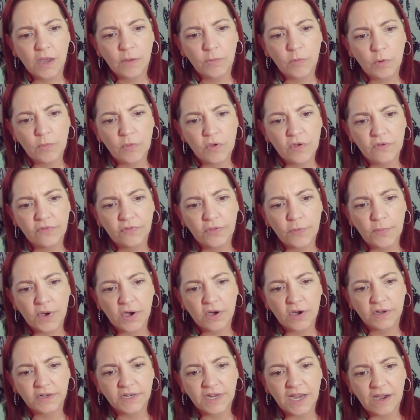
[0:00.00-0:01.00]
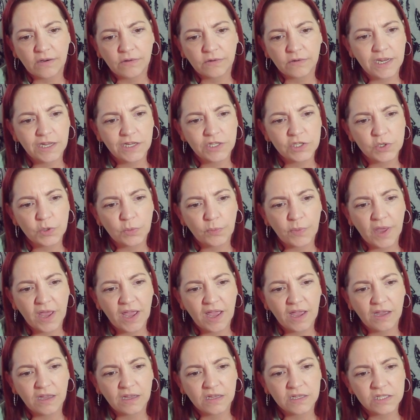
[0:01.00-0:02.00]
We'll move the bard out a little
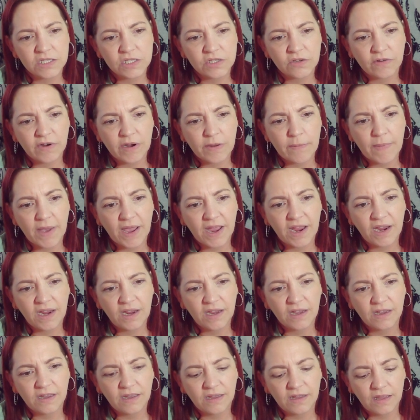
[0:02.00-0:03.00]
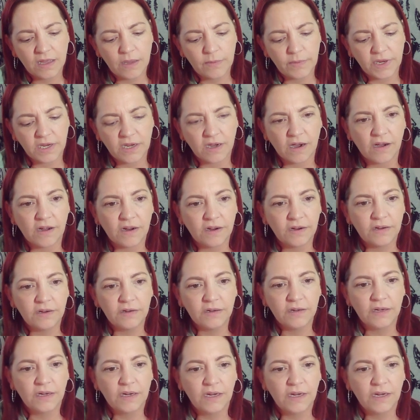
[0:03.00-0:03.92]
bit. Sorry, mate. There we go.